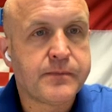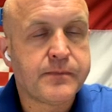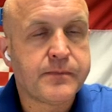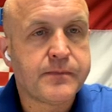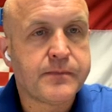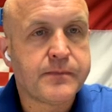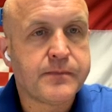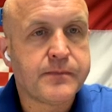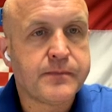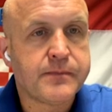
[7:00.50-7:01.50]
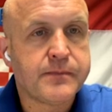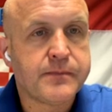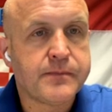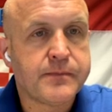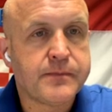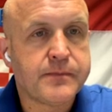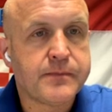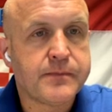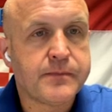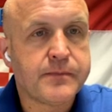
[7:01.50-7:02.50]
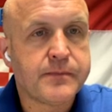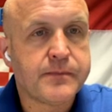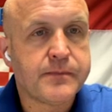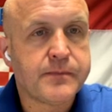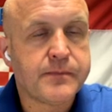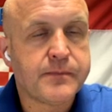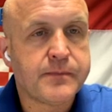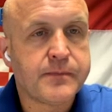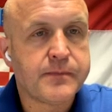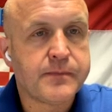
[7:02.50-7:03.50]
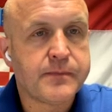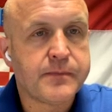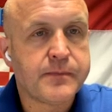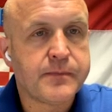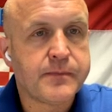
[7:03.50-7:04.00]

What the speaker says: No words are spoken by the person on screen.